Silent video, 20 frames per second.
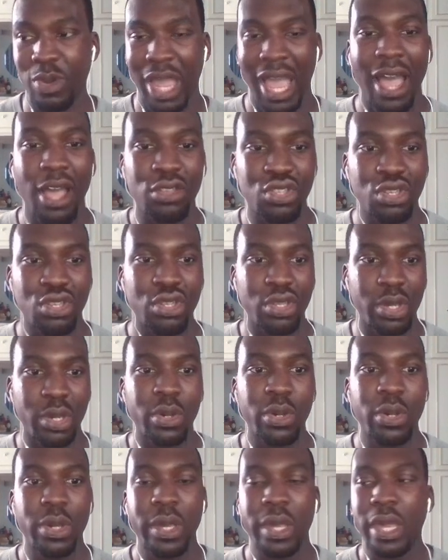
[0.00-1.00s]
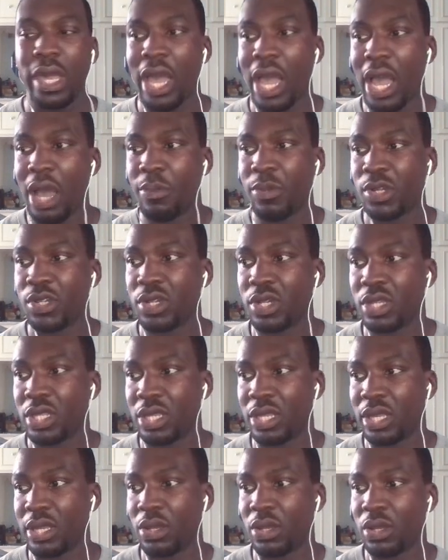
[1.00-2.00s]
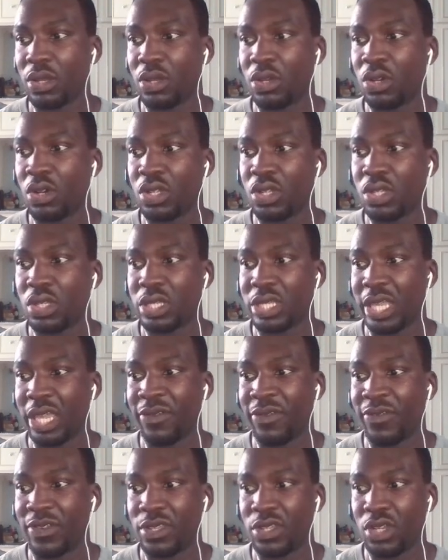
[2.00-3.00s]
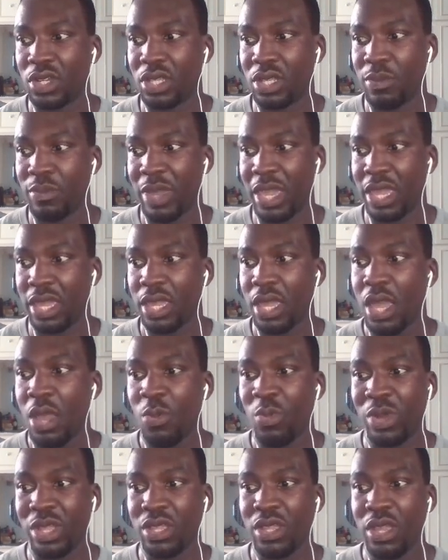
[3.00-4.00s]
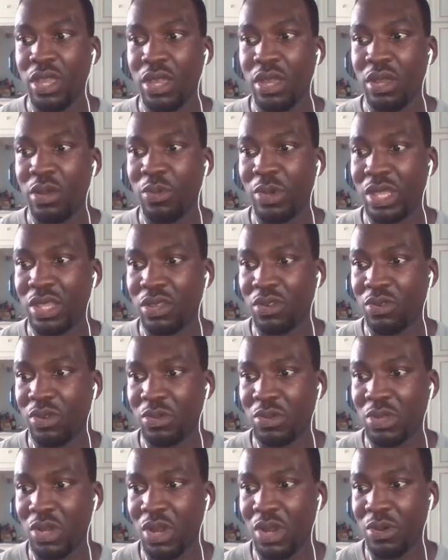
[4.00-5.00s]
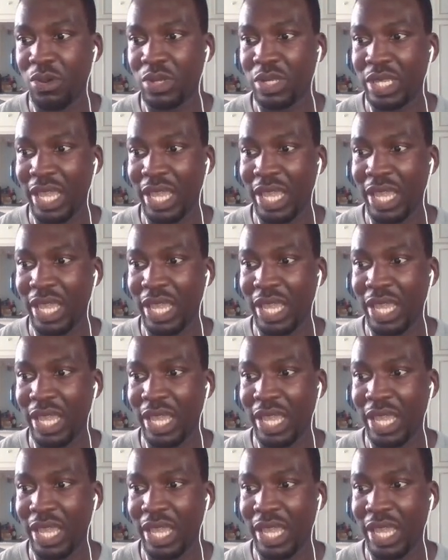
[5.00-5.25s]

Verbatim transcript: How do you know how much you're gonna uh, cost savings you're gonna make when when cryptocurrency